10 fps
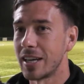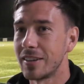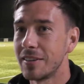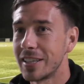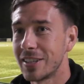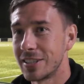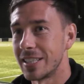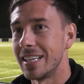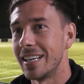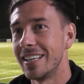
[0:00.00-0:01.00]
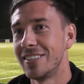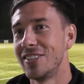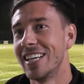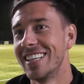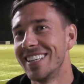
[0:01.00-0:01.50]
around it because in
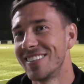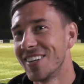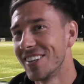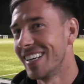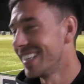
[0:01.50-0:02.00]
training it's alright.